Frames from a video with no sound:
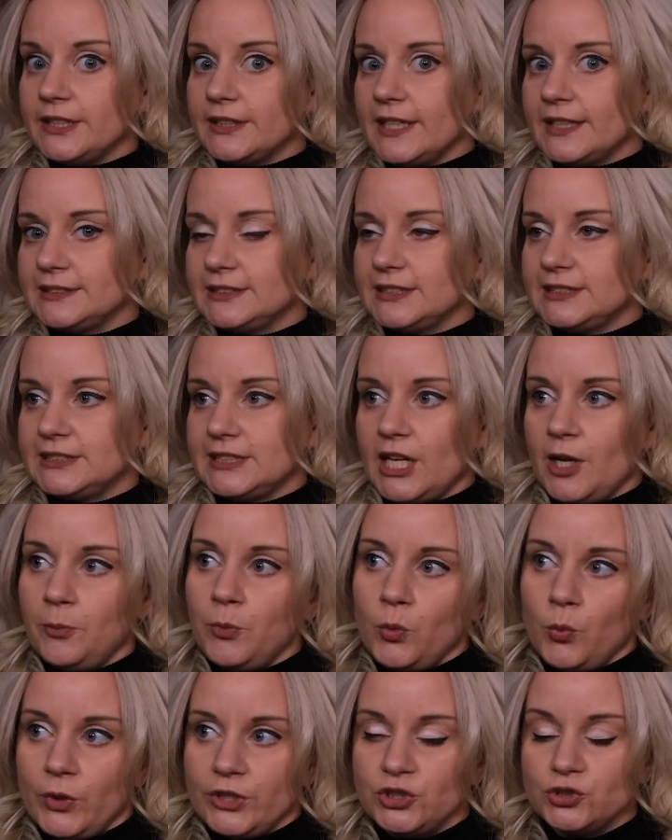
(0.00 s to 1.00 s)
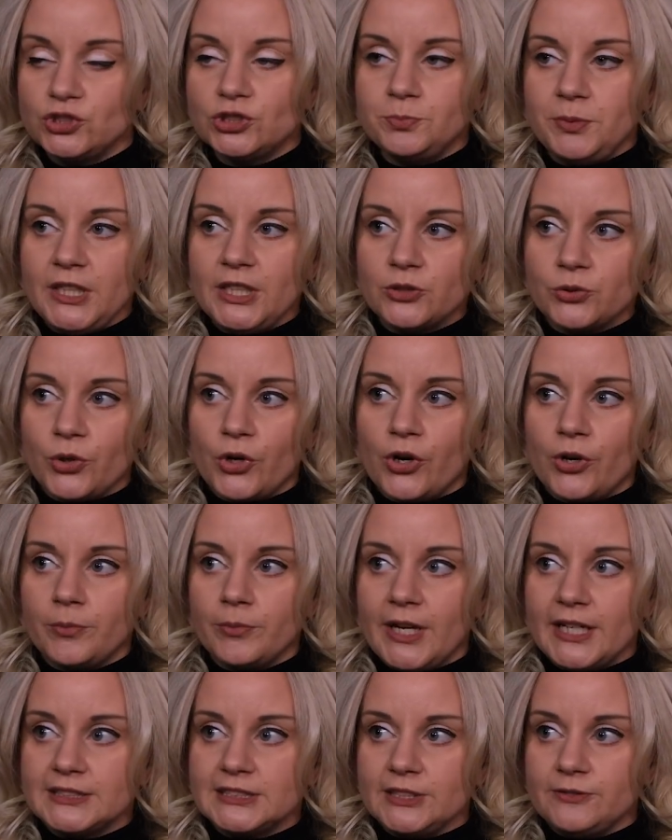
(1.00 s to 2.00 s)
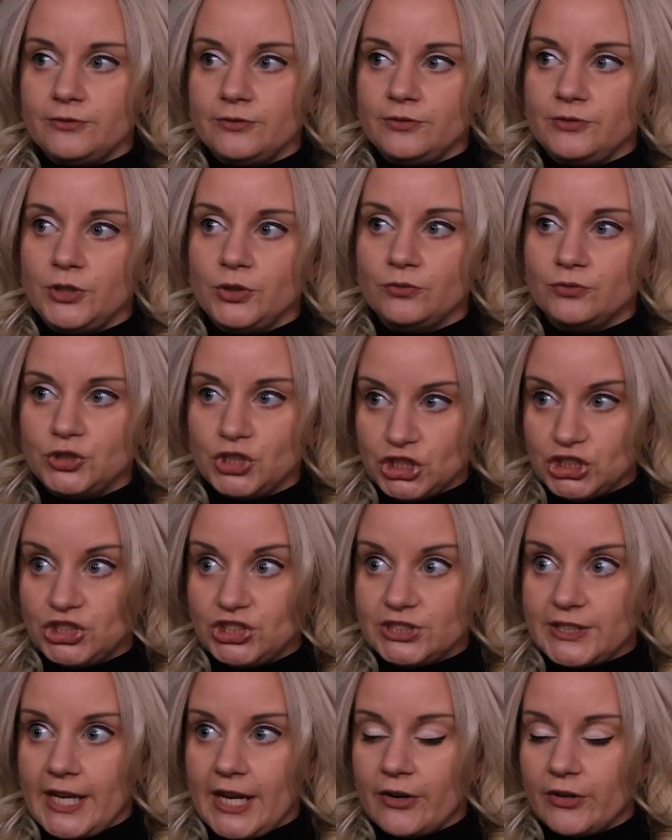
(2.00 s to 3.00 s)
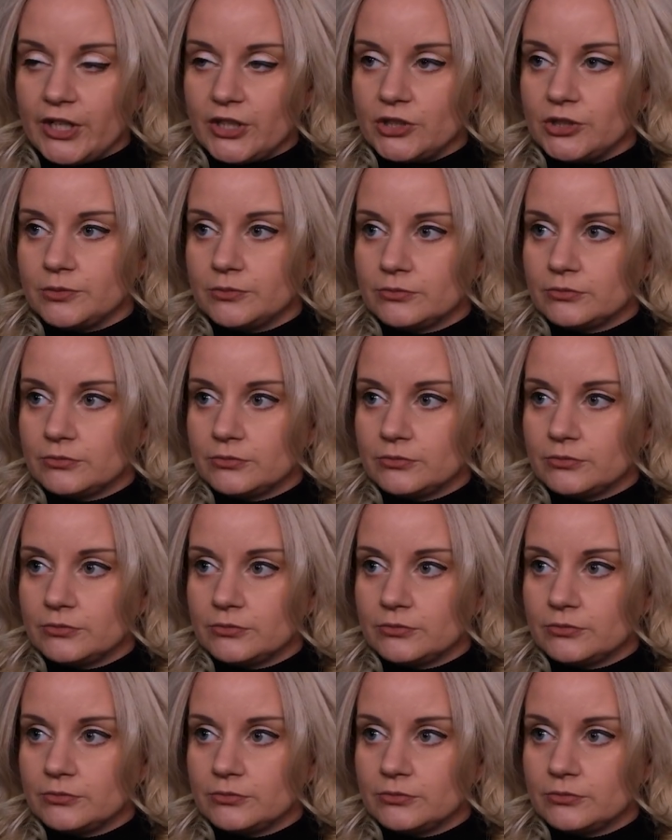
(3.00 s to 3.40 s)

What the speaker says: tenses up when you speak to her, as if you've just scared her.